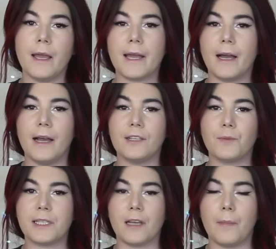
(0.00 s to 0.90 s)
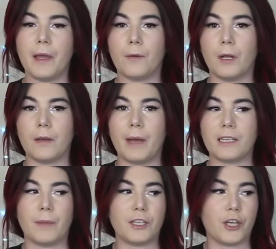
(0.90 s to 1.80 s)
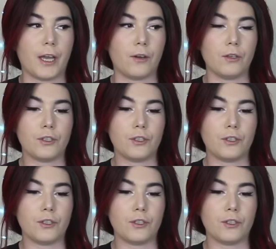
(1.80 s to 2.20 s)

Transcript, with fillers: Hey guys, what's up and welcome back to my channel.